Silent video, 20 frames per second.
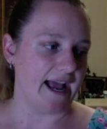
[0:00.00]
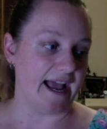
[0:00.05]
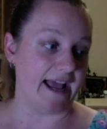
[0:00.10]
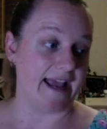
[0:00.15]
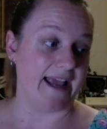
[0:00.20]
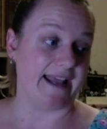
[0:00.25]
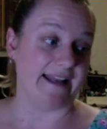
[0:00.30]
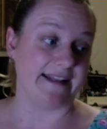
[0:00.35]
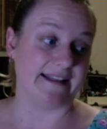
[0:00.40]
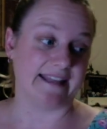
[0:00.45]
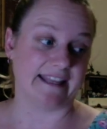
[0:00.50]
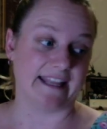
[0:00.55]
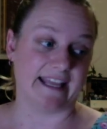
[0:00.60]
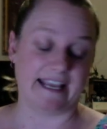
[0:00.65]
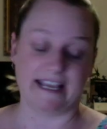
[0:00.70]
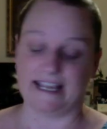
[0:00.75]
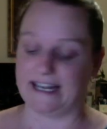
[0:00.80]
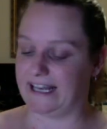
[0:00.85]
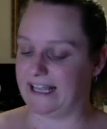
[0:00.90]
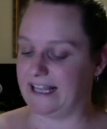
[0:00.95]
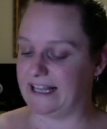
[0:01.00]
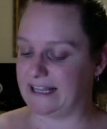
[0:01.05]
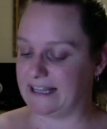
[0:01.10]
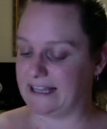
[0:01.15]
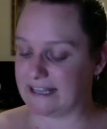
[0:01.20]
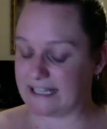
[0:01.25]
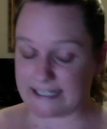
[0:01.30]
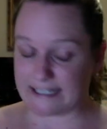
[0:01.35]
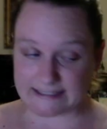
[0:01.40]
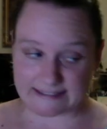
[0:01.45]
And then
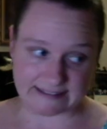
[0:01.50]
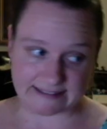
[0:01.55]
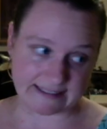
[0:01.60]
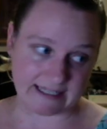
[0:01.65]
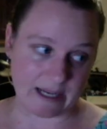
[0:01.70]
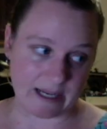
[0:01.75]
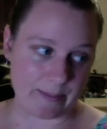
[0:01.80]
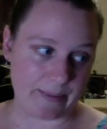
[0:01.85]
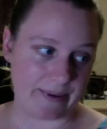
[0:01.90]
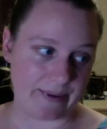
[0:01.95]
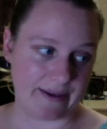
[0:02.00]
last up,